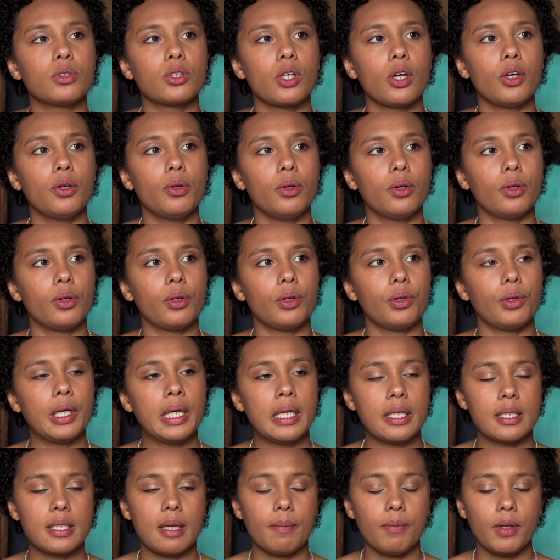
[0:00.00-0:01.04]
So
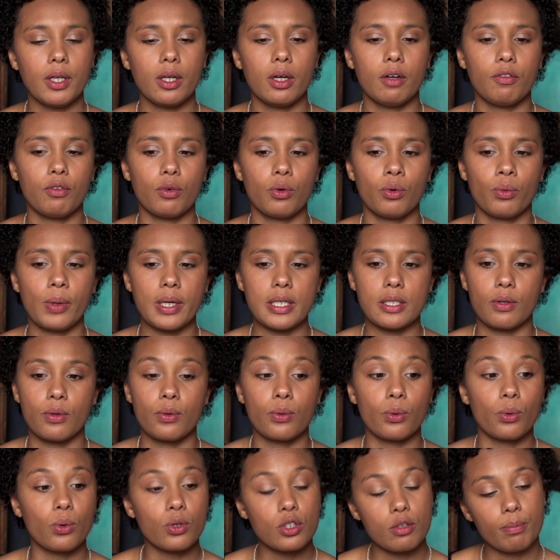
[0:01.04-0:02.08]
it's something I've always
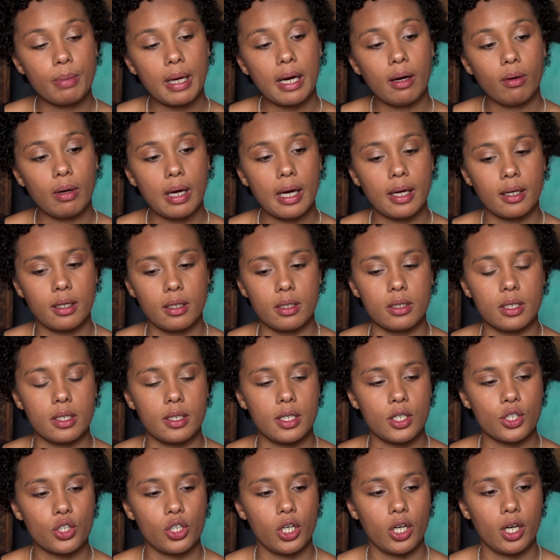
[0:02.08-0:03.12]
thought about, and
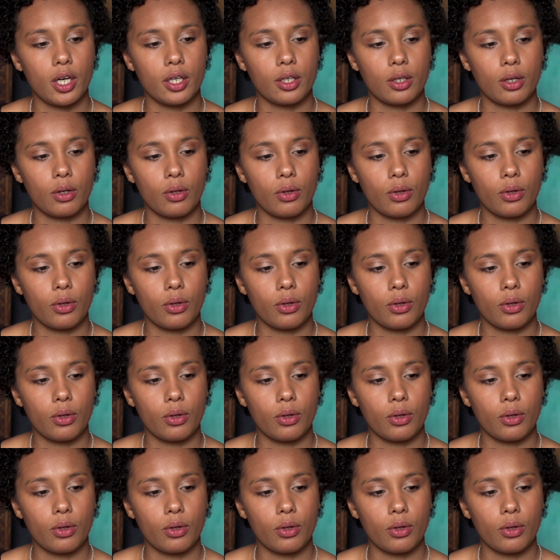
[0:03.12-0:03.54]
initially I